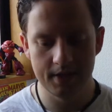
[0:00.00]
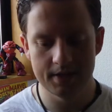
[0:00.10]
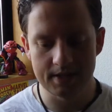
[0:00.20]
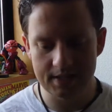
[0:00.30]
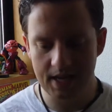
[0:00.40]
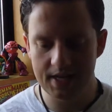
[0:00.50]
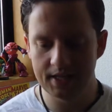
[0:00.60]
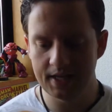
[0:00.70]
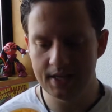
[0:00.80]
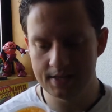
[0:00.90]

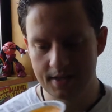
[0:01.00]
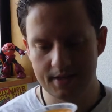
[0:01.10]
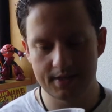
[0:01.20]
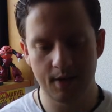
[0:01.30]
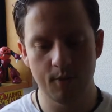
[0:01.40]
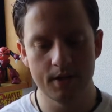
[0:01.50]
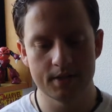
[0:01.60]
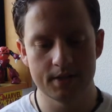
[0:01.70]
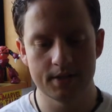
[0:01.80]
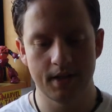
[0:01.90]
insanely into this I
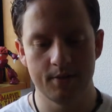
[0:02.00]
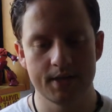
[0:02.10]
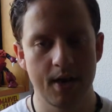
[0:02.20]
was until I